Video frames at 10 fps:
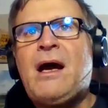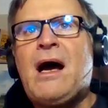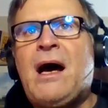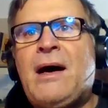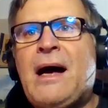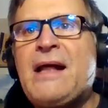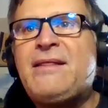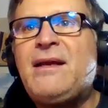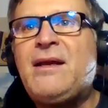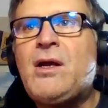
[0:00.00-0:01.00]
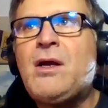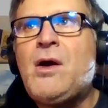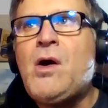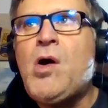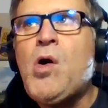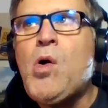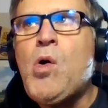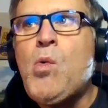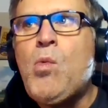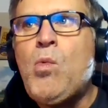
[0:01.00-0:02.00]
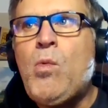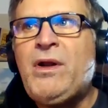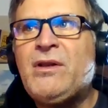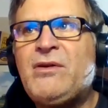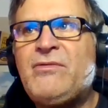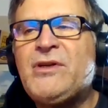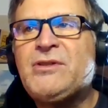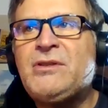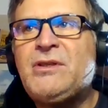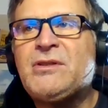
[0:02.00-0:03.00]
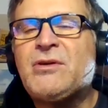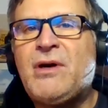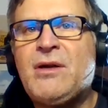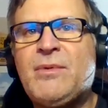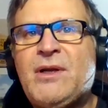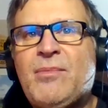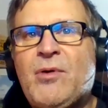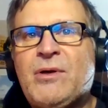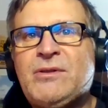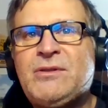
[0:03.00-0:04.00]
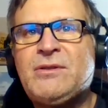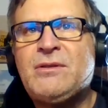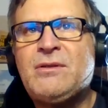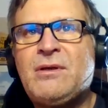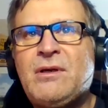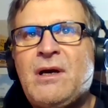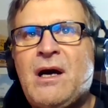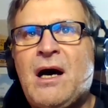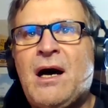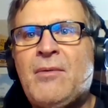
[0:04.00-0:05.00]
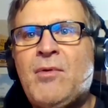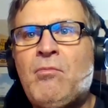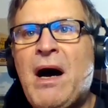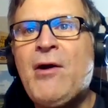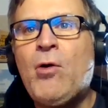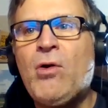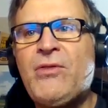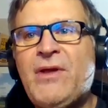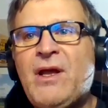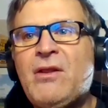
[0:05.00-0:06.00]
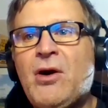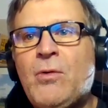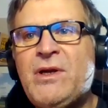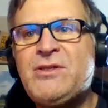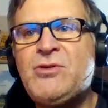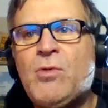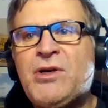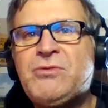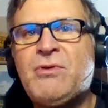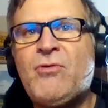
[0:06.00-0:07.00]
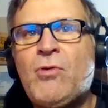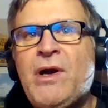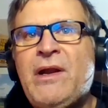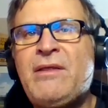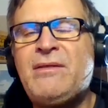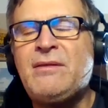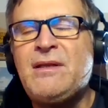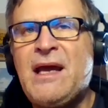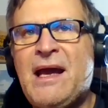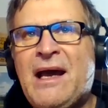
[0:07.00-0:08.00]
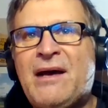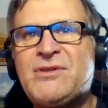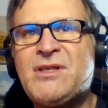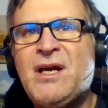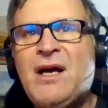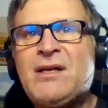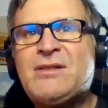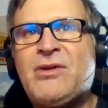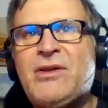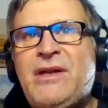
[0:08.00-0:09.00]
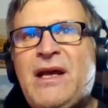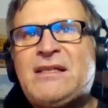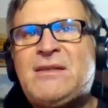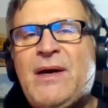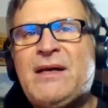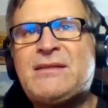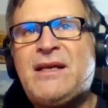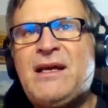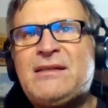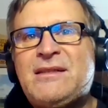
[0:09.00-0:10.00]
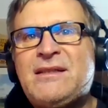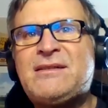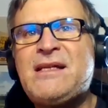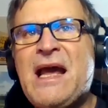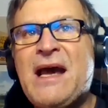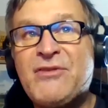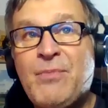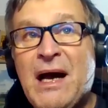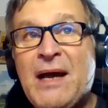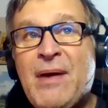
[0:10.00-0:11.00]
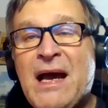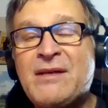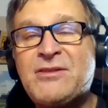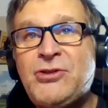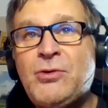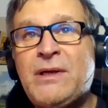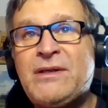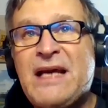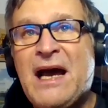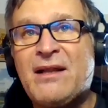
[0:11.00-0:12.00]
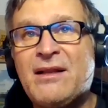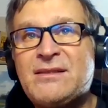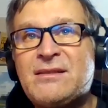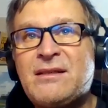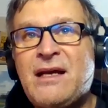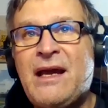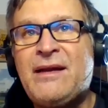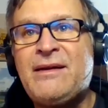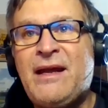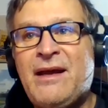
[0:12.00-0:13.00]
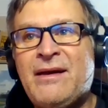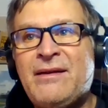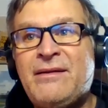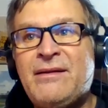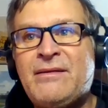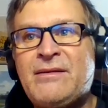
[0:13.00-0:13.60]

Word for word: Uh, I think winning the division is incredibly important. Um, my whole thing though is you want to avoid the abs. So the next best case is the abs bypass you and Dallas and and